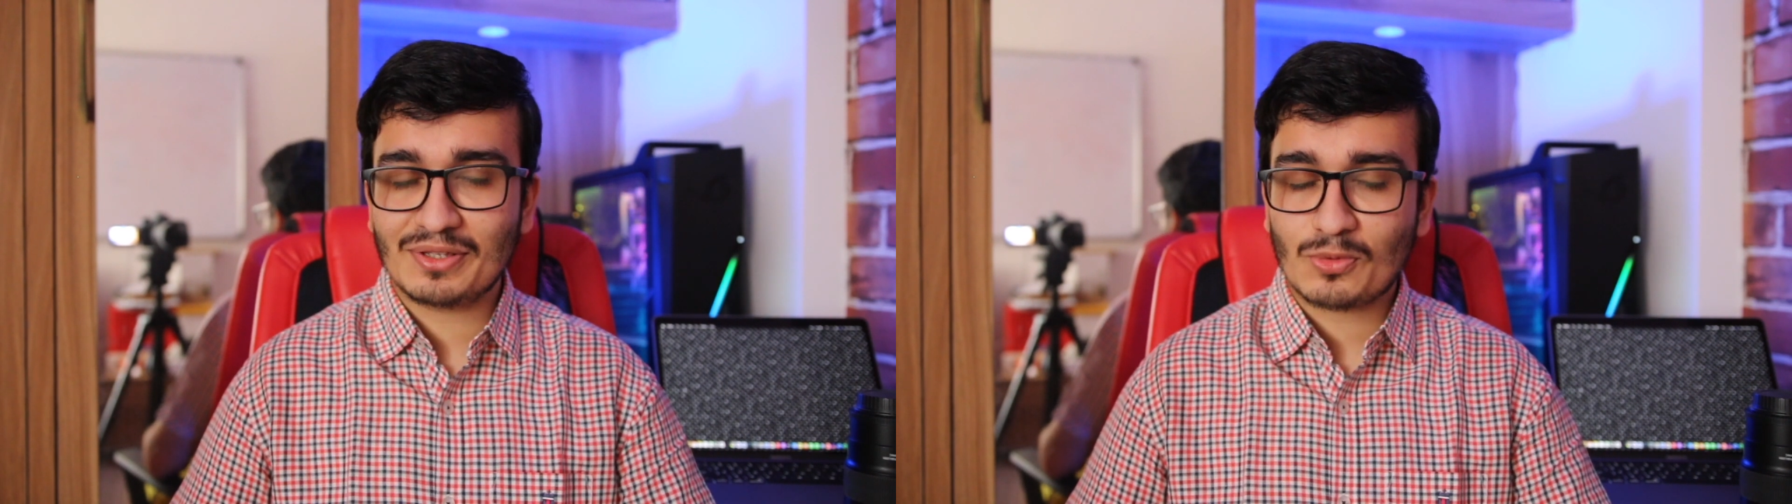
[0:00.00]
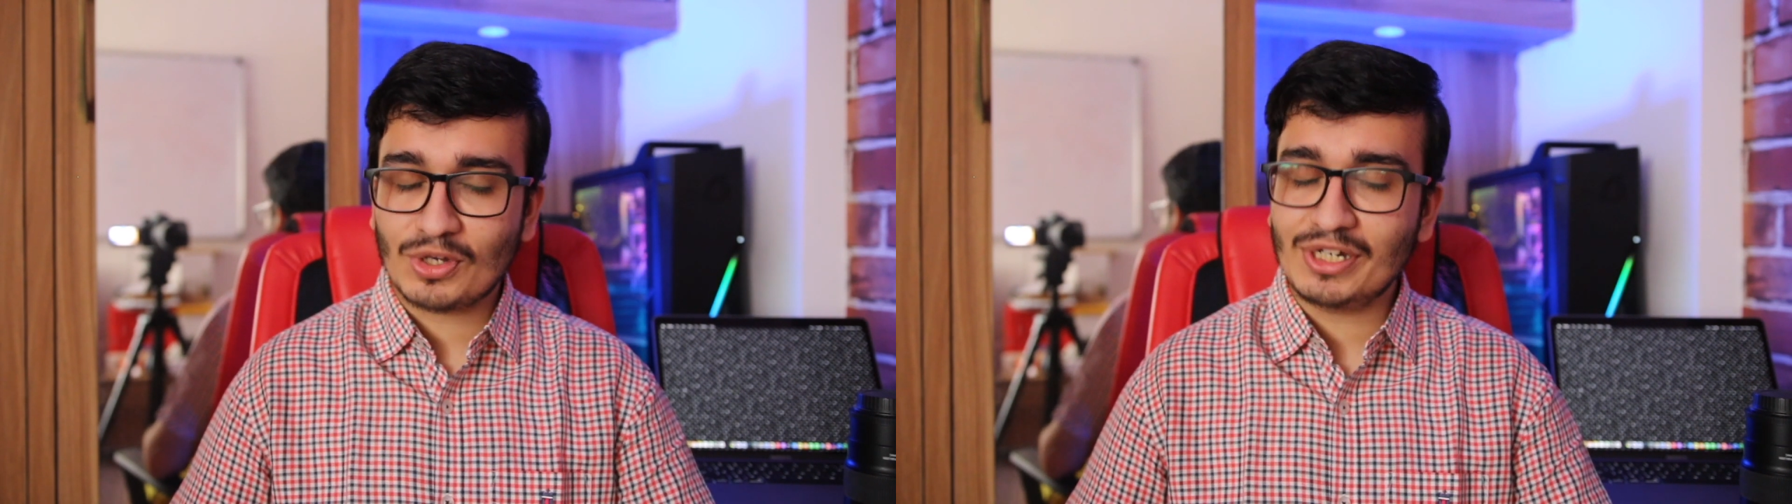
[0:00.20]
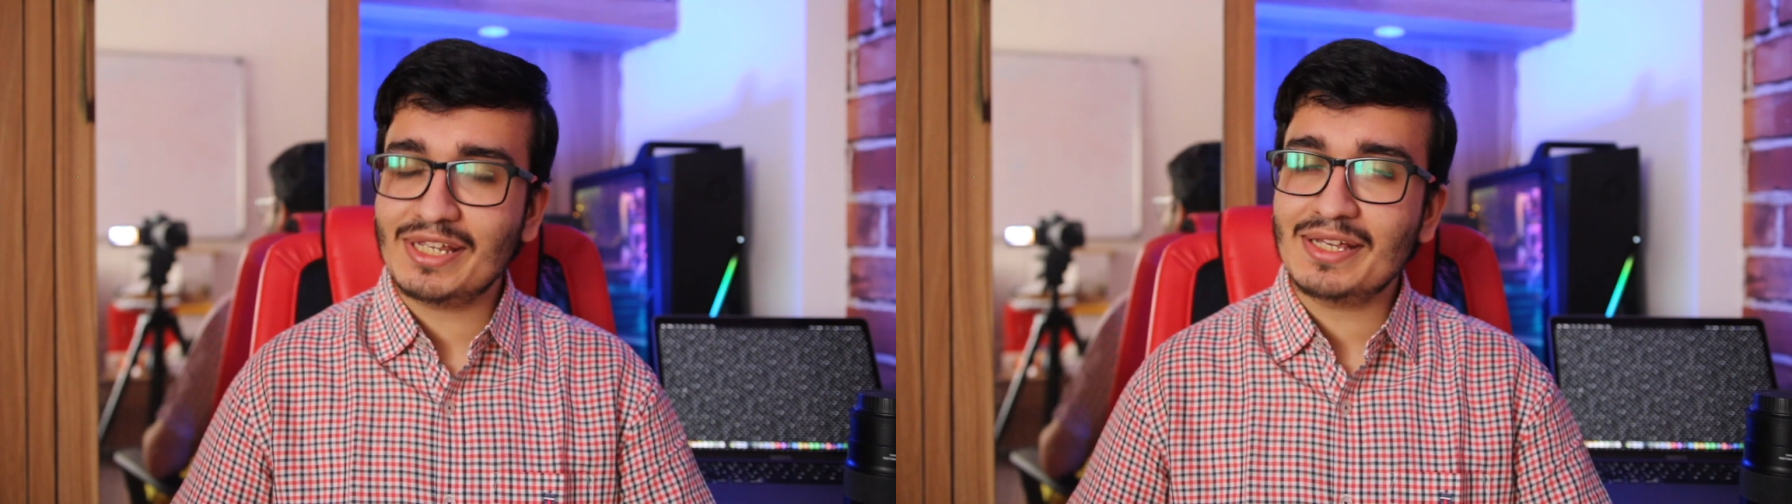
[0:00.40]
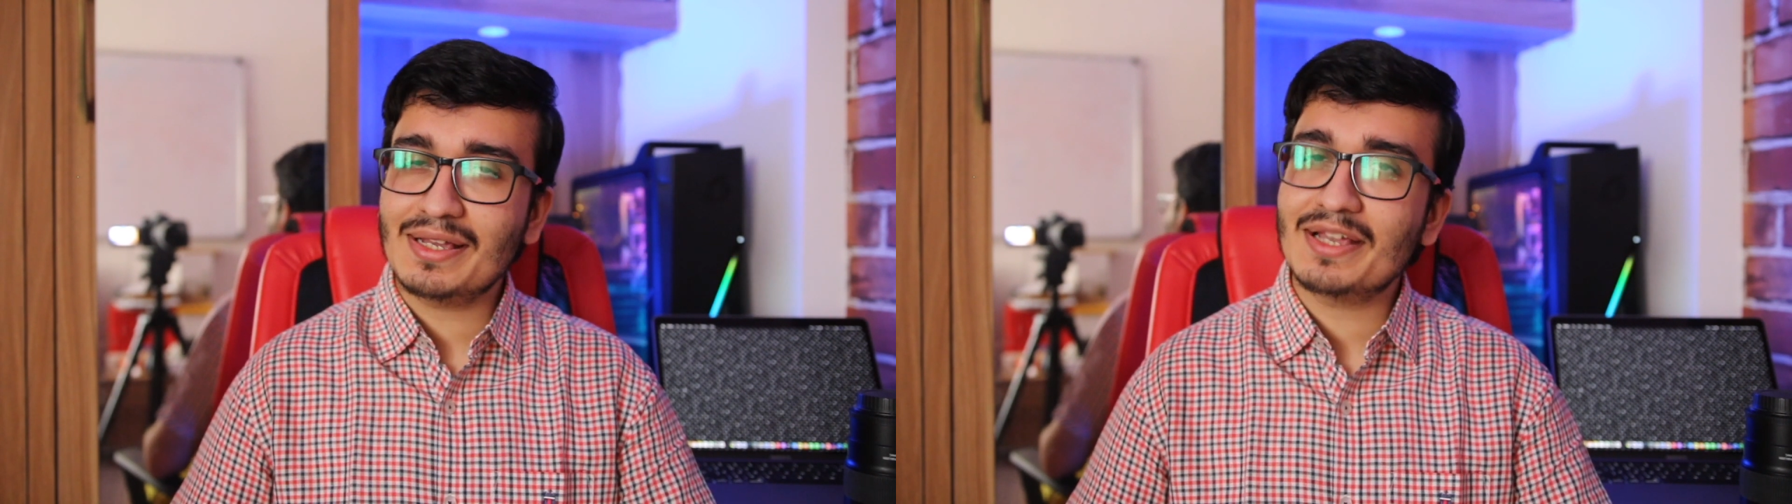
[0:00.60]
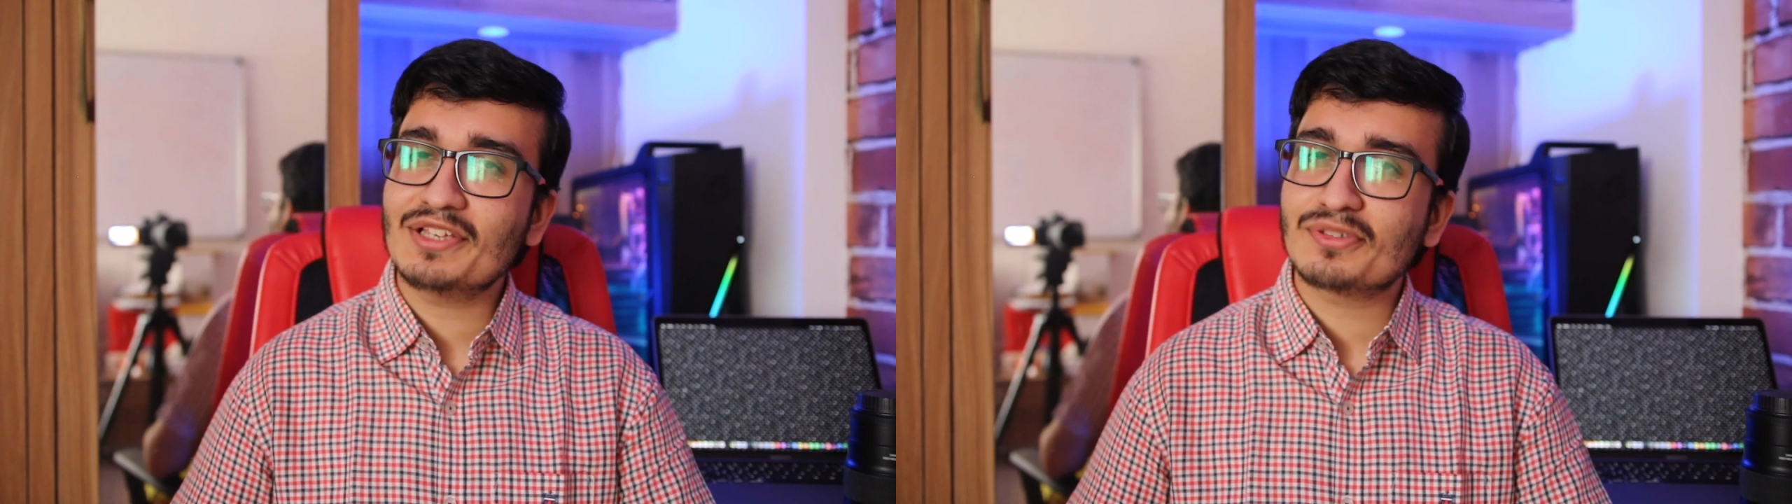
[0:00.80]
the quality
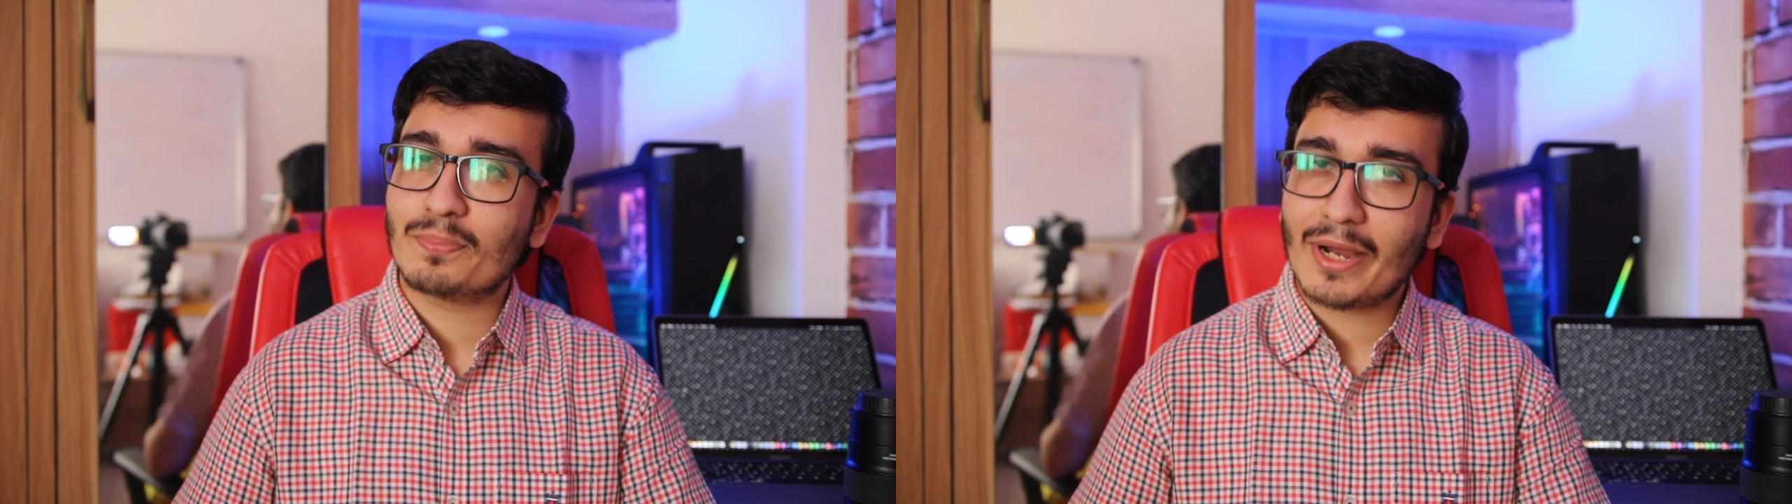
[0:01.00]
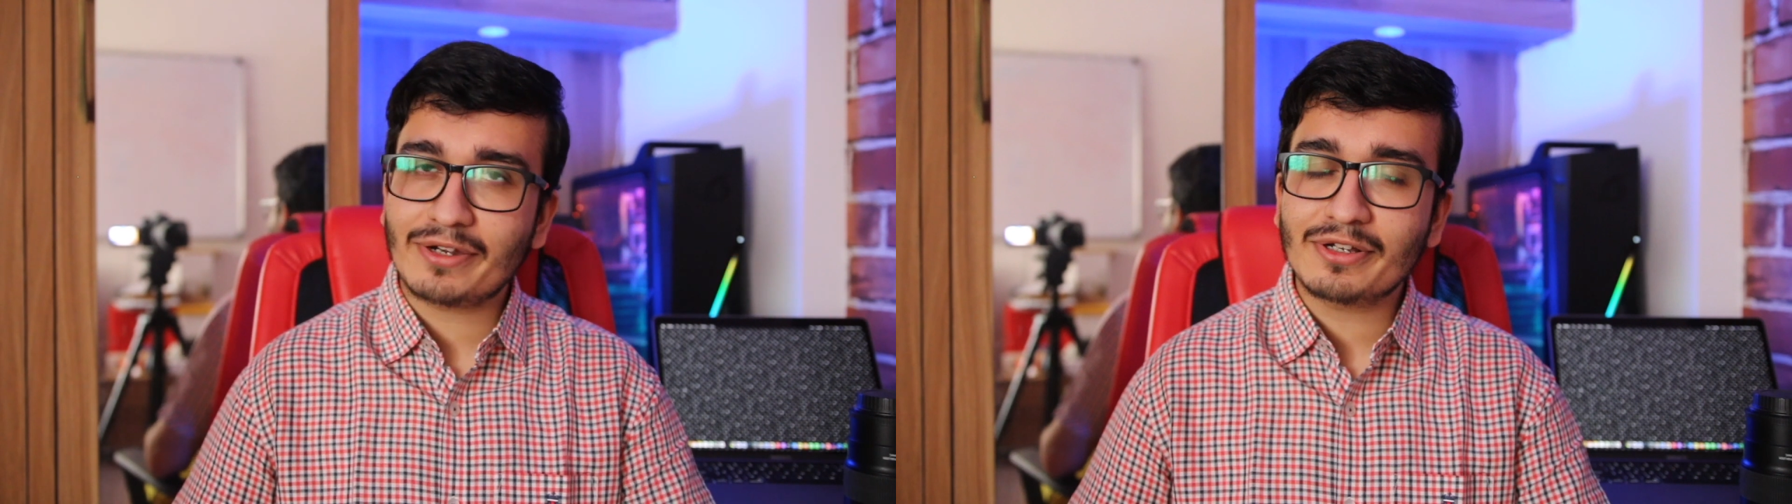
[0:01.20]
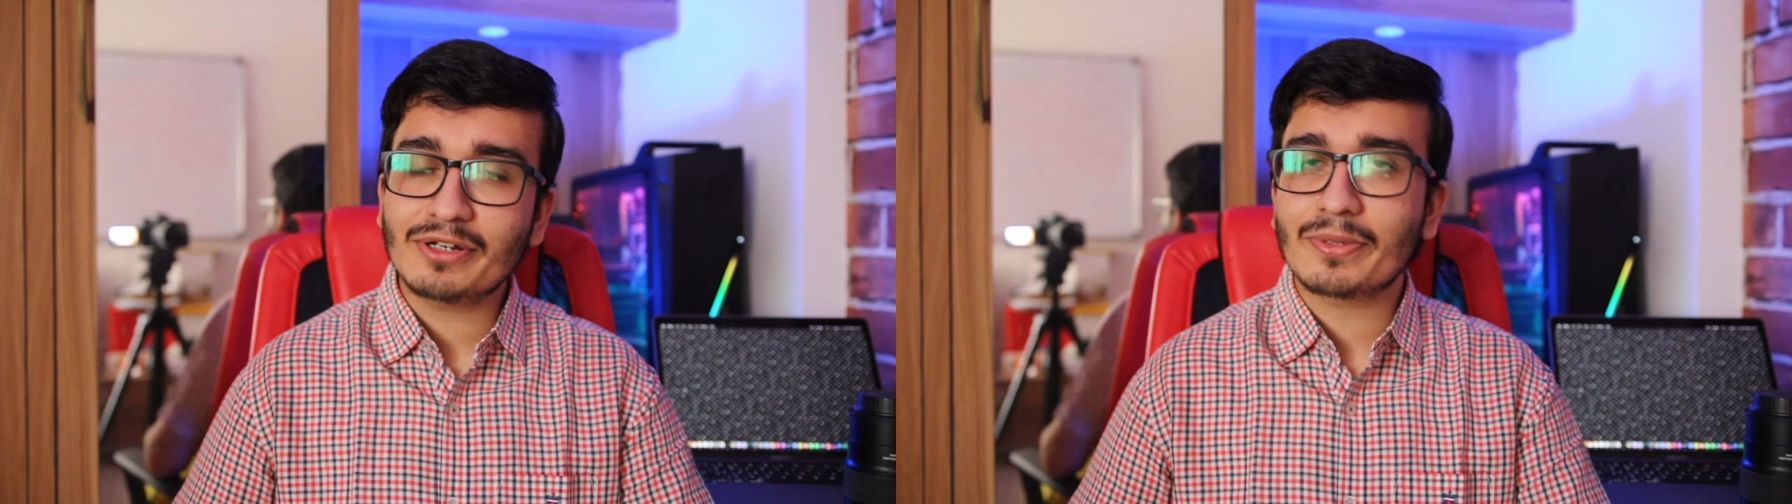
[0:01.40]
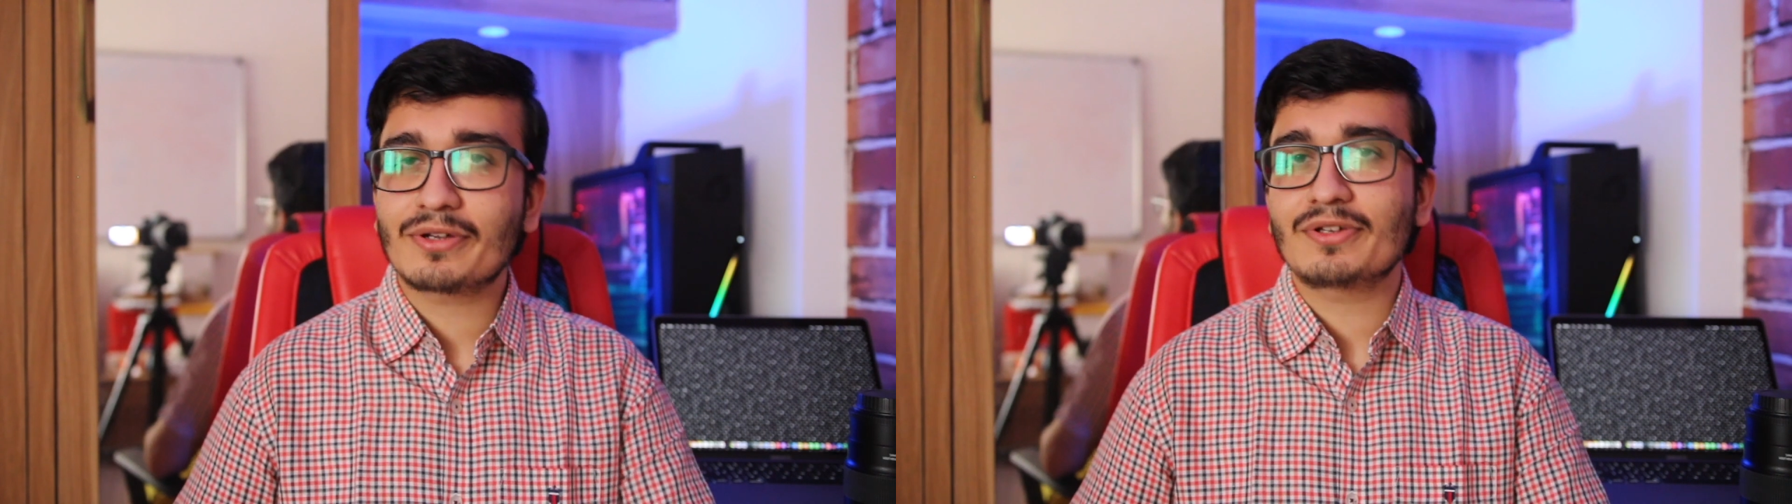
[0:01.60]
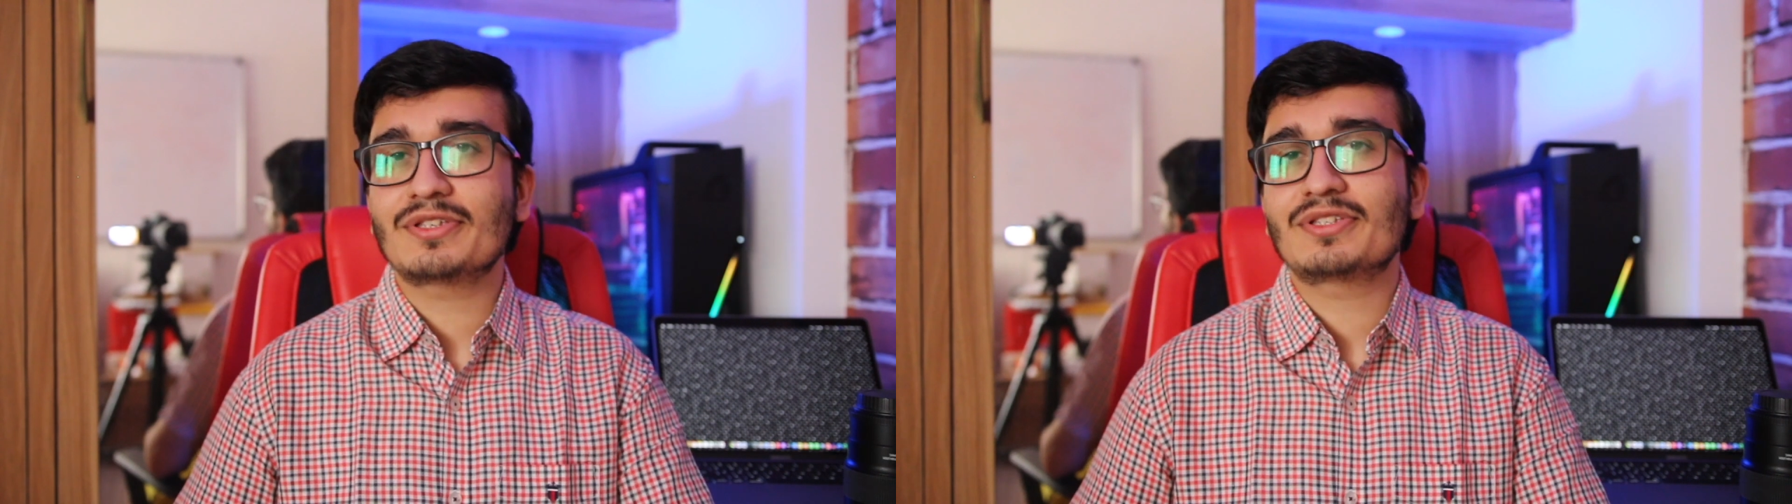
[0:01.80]
is better
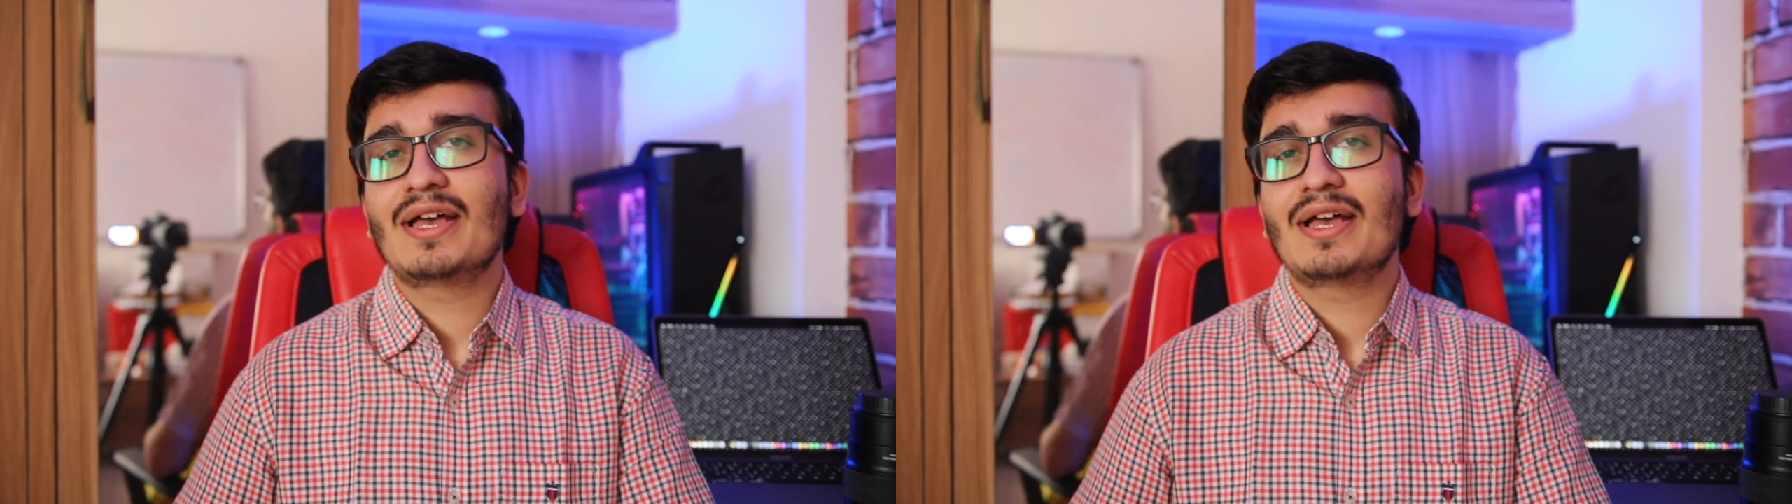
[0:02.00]
because